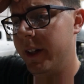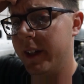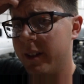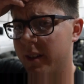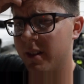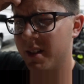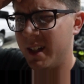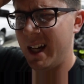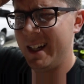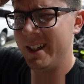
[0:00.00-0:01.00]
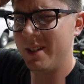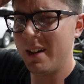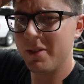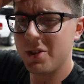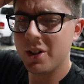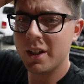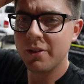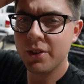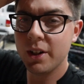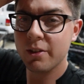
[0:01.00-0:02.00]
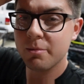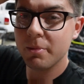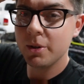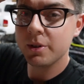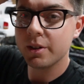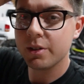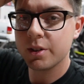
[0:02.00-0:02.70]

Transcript: Yeah, kind of don't have a truck if you don't have a motor.